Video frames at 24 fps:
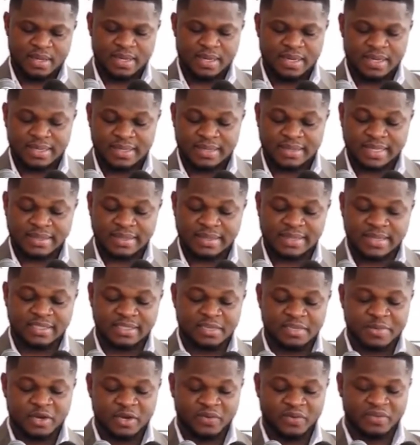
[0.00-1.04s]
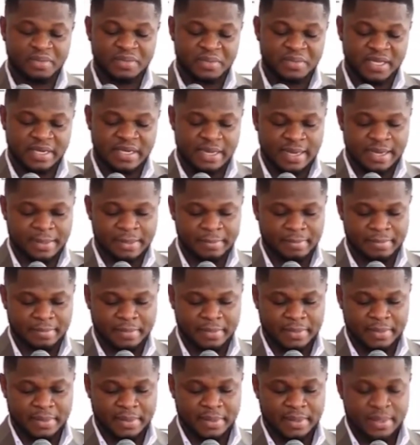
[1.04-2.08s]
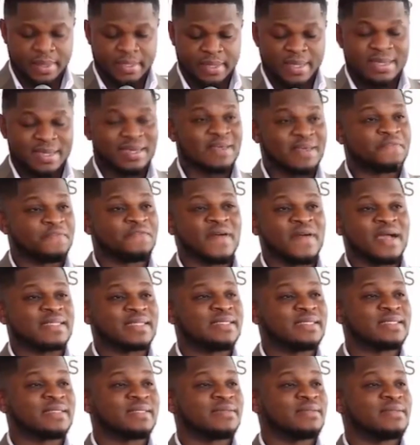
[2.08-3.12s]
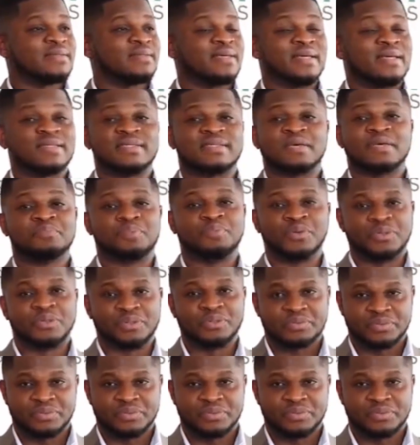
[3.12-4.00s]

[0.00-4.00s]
Ladies and gentlemen of the media, the fact is simple.